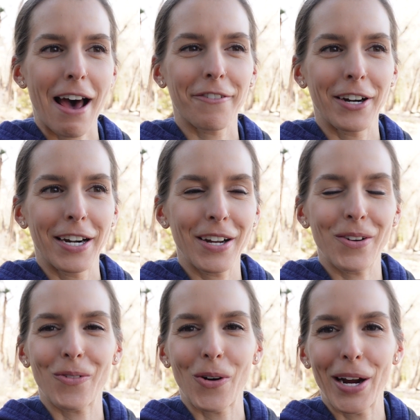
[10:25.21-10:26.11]
effort
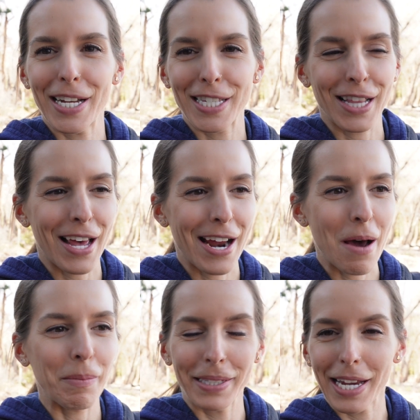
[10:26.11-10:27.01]
quite doesn't line
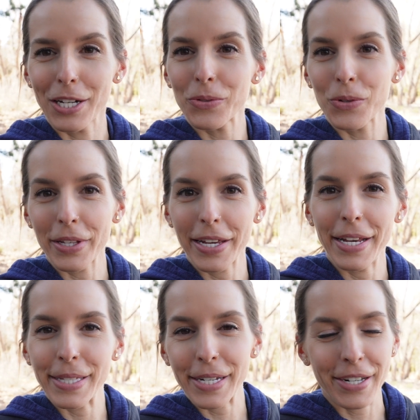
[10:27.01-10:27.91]
up with like truly
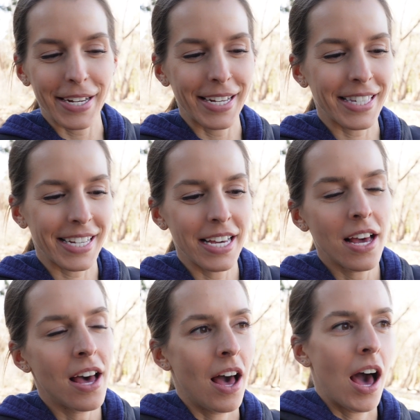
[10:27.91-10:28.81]
easy or easy,
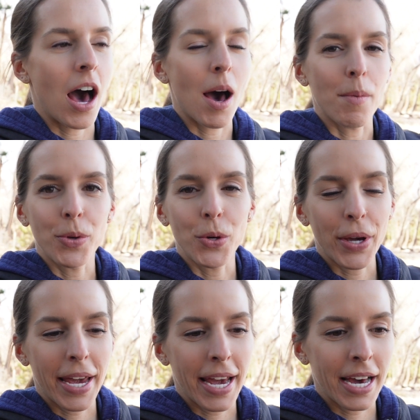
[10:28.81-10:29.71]
you
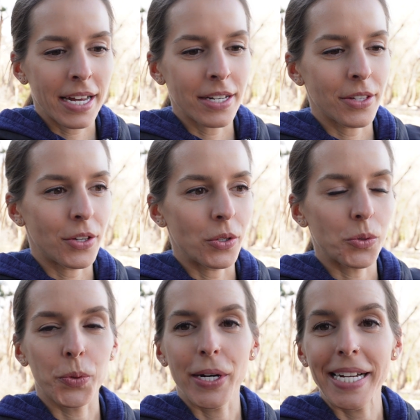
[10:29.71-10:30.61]
can use
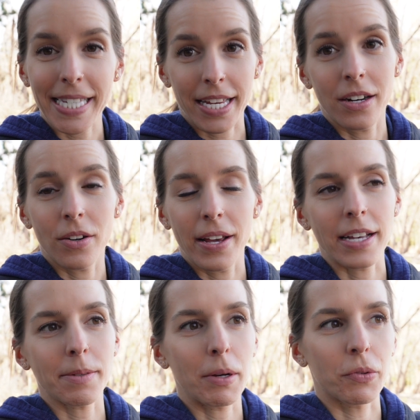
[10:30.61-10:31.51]
recent, it
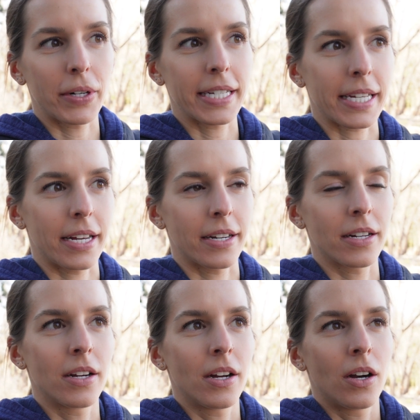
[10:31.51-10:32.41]
has to be recent
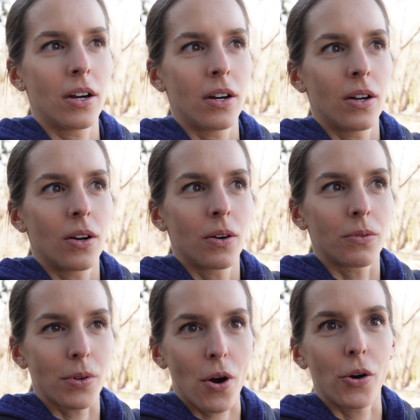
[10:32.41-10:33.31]

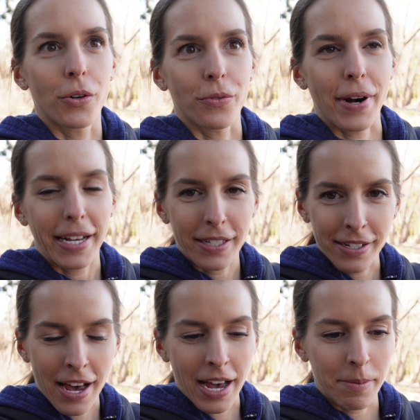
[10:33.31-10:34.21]
road race
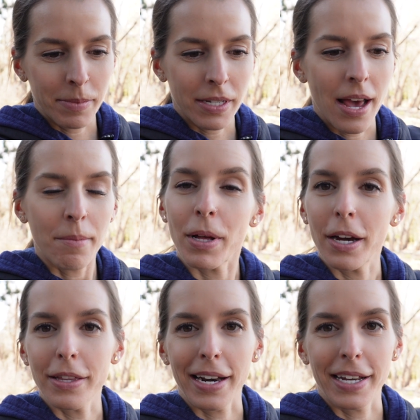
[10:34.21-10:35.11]
times and
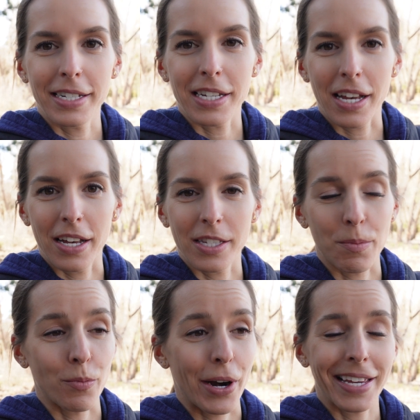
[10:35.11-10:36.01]
plug that into
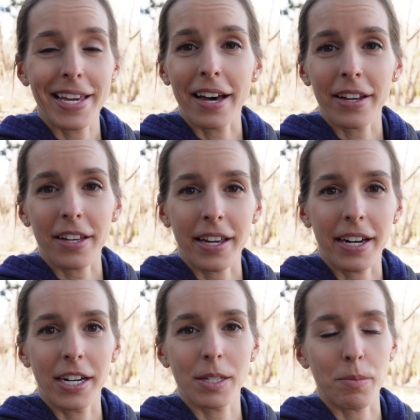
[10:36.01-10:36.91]
some running
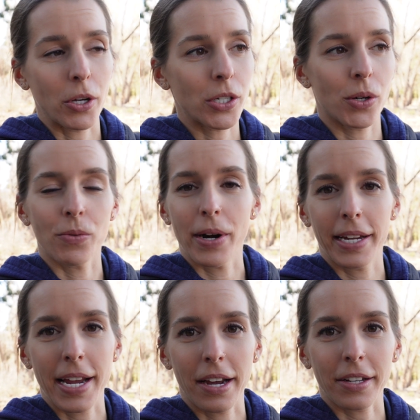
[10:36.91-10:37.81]
calculators. Most running
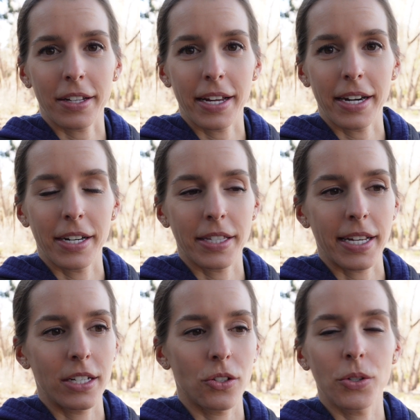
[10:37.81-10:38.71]
calculators,
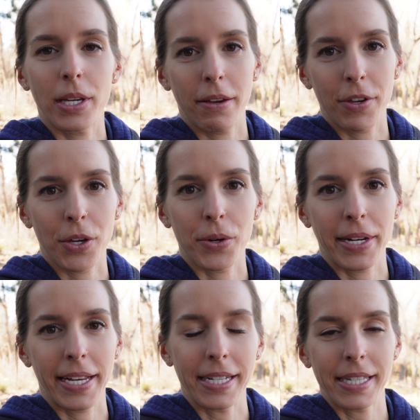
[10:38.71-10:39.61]
they do give you an
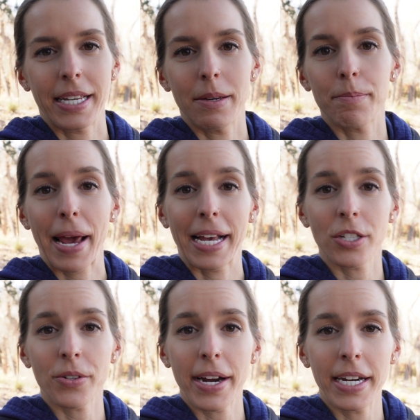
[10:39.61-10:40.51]
easy
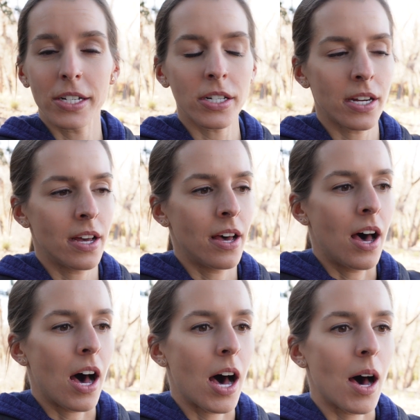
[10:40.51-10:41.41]
pace range.
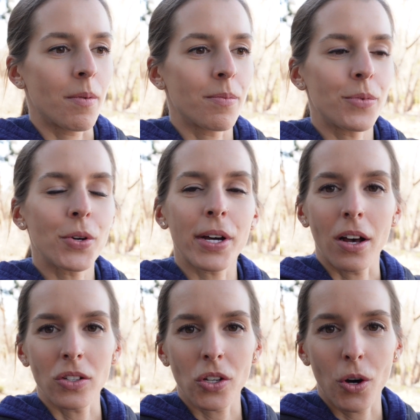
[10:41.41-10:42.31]
You can
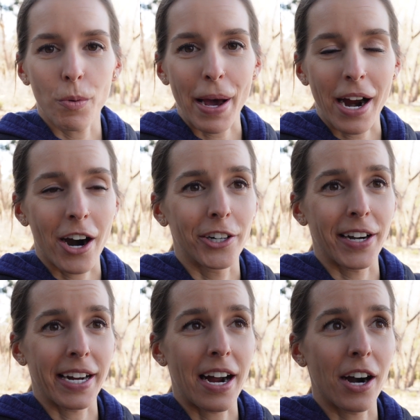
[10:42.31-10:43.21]
also go by heart
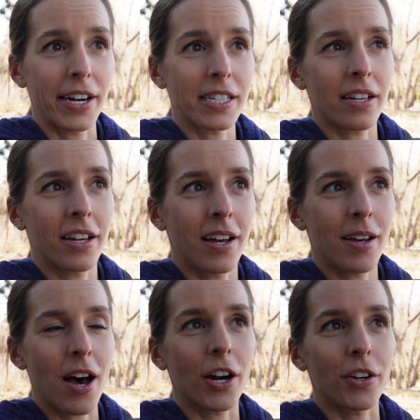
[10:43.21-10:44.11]
rate. Heart rate's
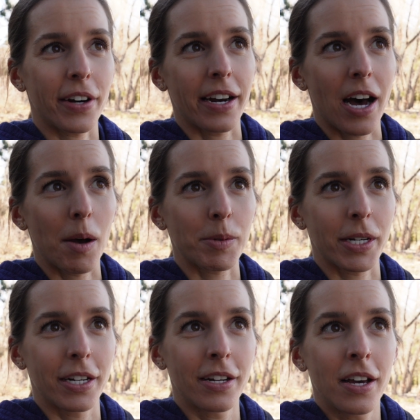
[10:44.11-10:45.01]
a great
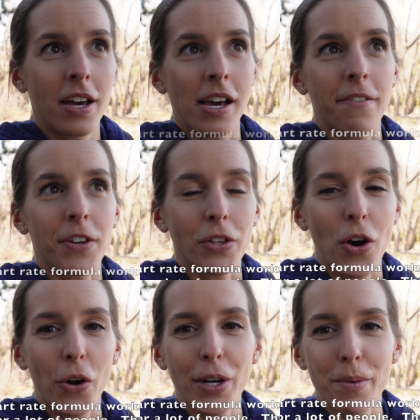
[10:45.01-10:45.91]
option. If you
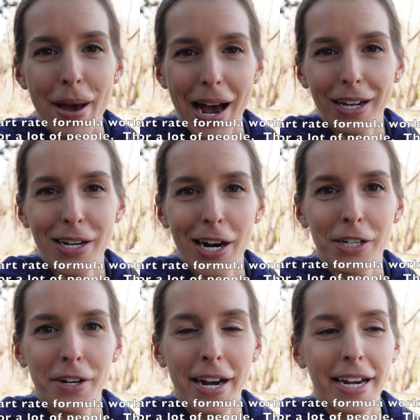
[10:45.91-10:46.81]
know your max heart
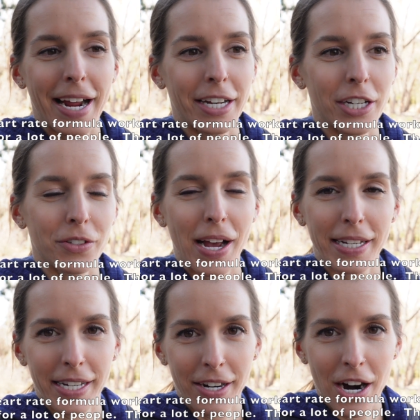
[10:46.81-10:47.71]
rate and your
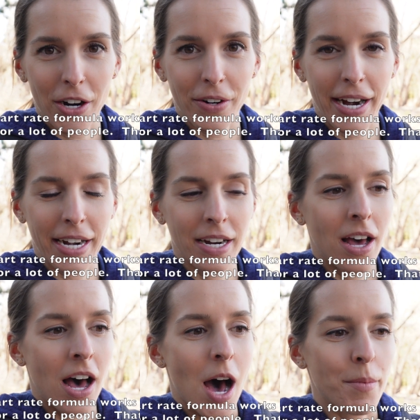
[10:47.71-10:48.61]
resting heart rate,
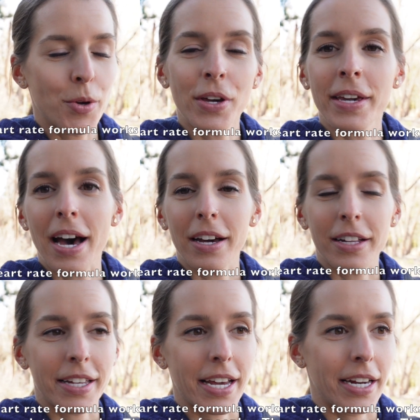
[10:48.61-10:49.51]
you can
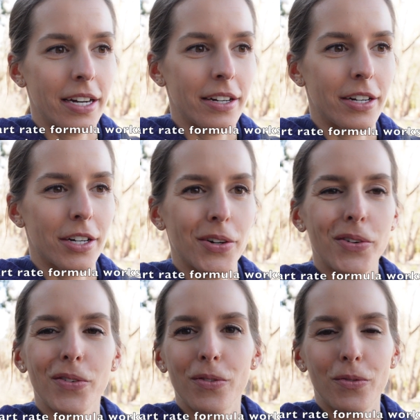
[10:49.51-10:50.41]
calculate your
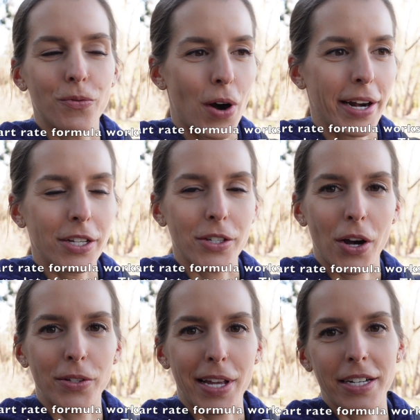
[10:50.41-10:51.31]
running
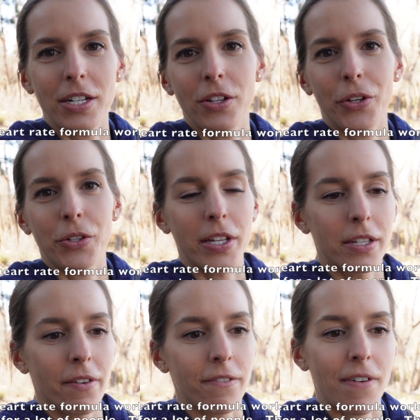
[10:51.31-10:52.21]
zones. I like to use the
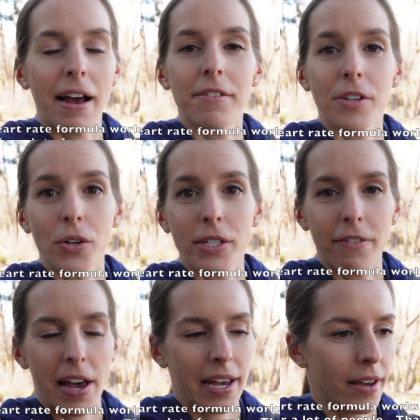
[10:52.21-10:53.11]
5 zones if
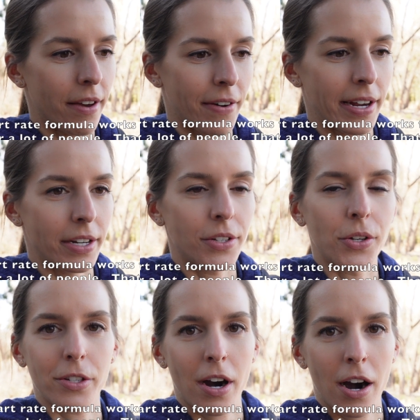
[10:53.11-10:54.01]
I
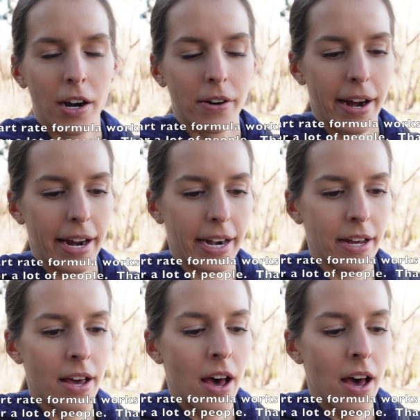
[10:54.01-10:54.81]
use heart rate.